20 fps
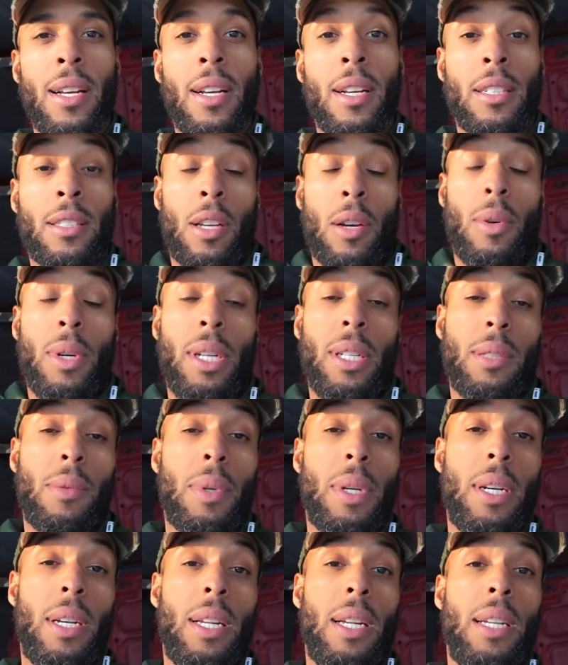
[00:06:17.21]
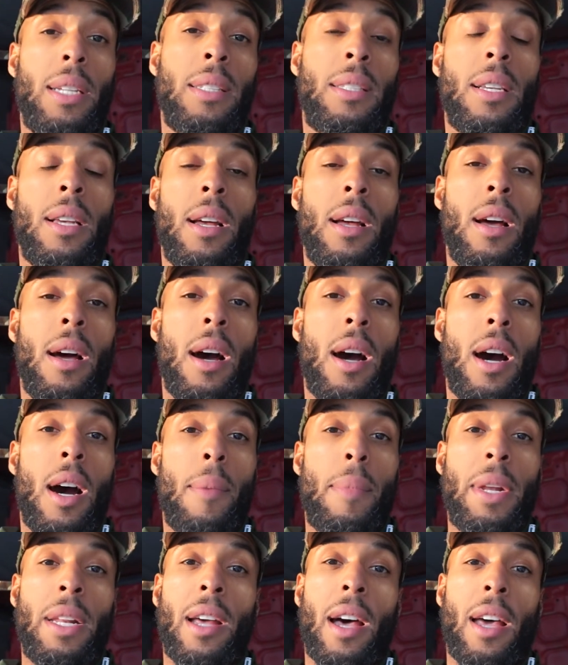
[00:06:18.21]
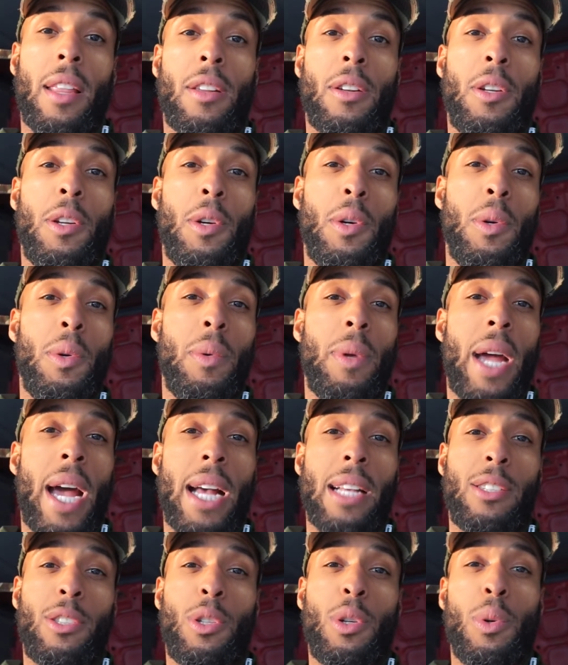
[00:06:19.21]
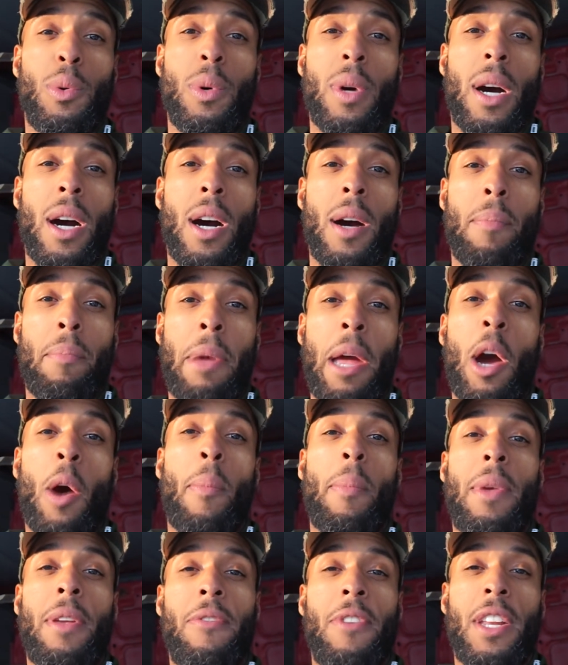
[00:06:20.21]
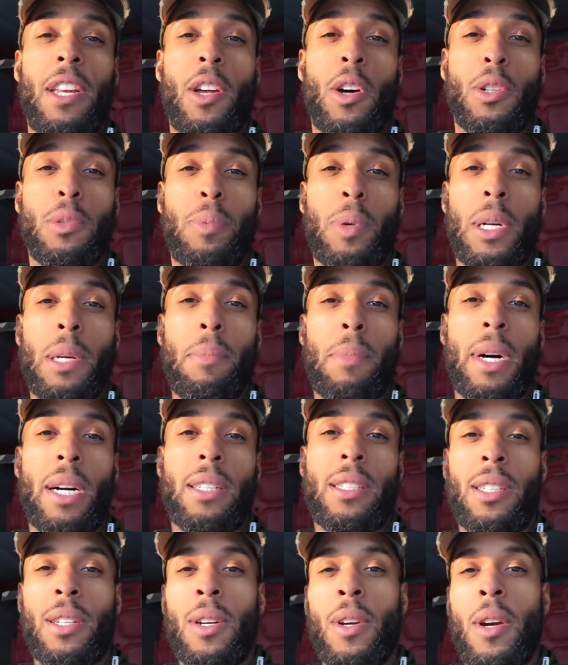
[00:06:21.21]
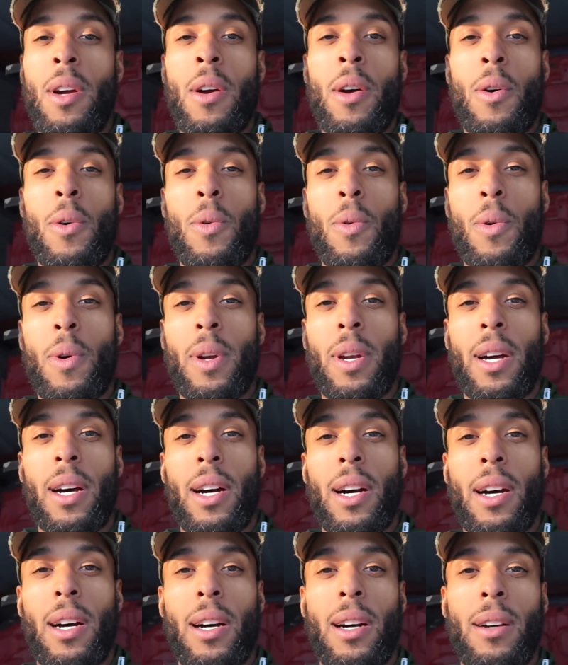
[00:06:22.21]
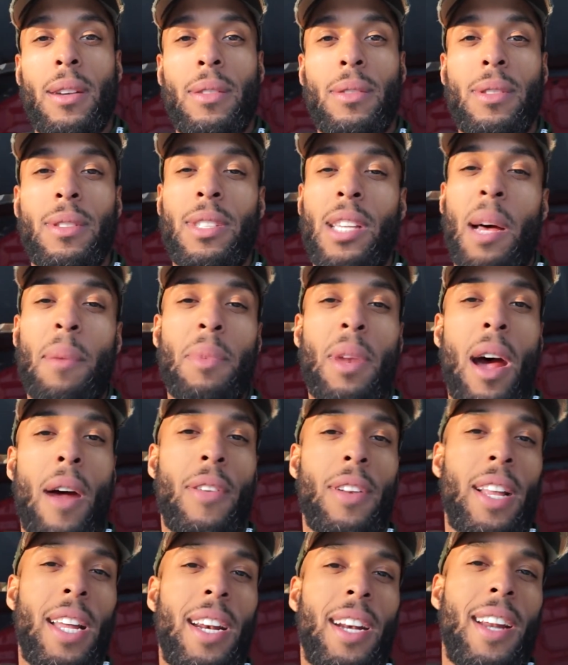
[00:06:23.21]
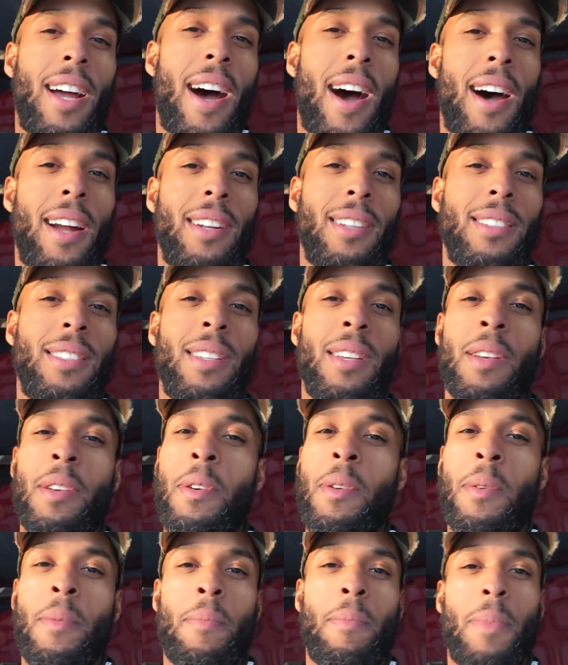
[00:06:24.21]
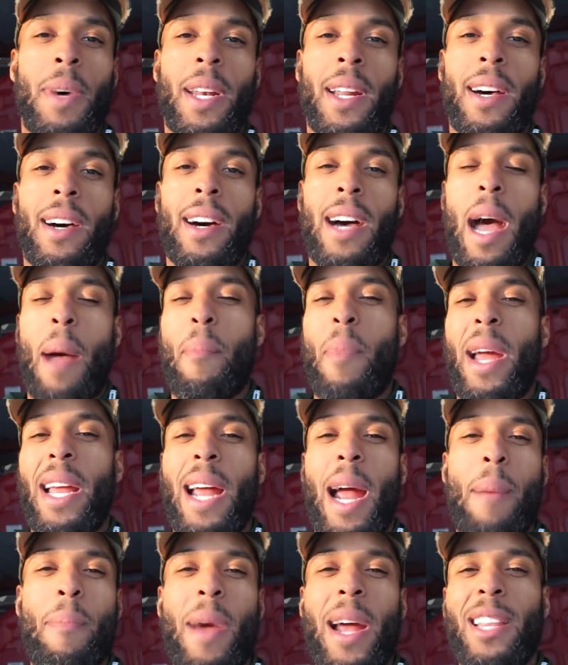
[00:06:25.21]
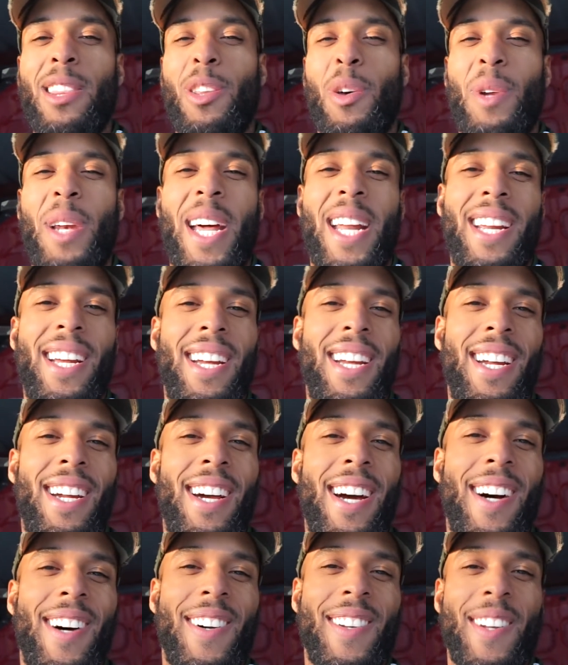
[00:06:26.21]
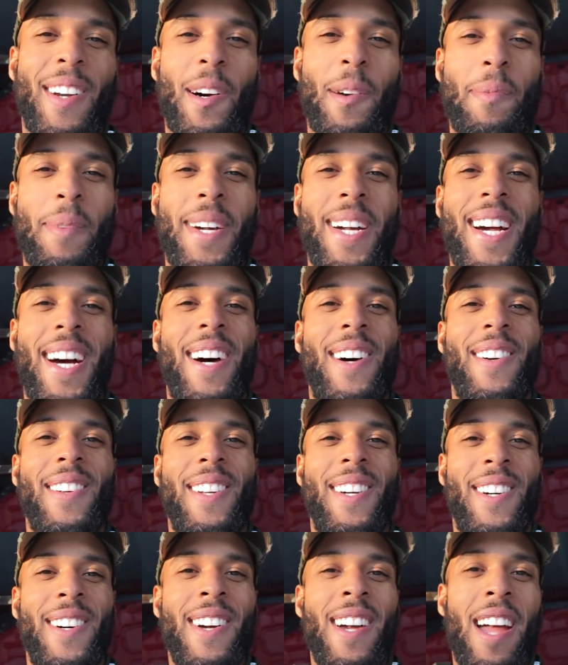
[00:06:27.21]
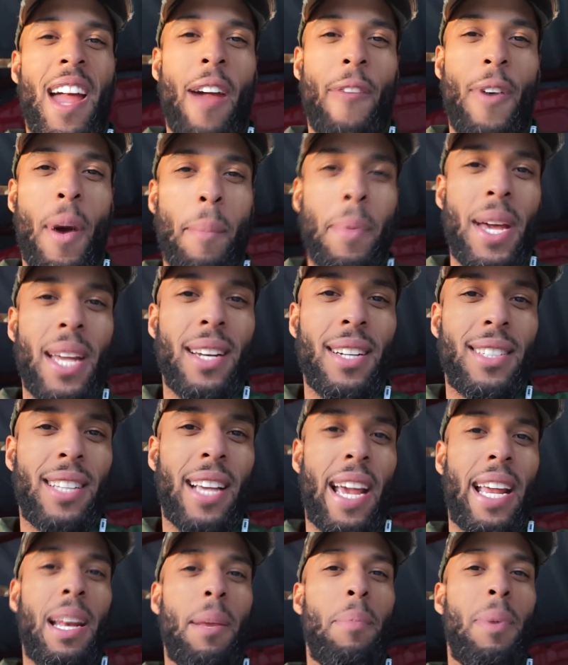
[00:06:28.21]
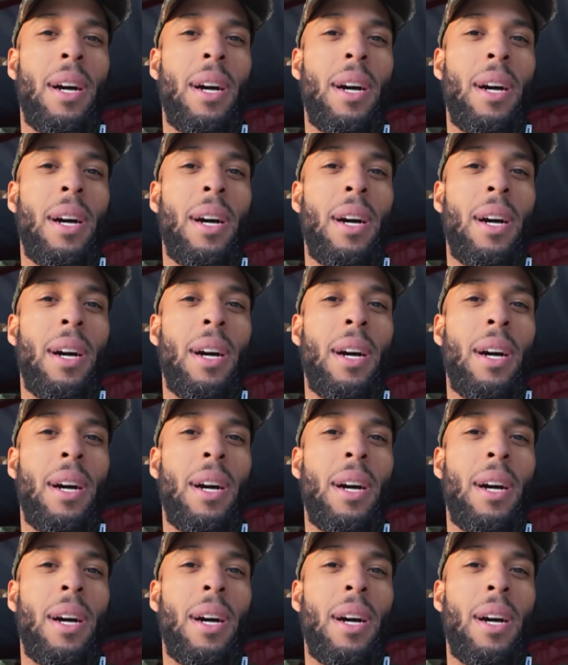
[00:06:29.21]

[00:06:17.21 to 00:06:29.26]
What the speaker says: So it is what it is. And the other dude has two help me videos pretty much on something not related to Hondas. But I might throw that in here. I don't know, man. I don't know if I'm gonna entertain it,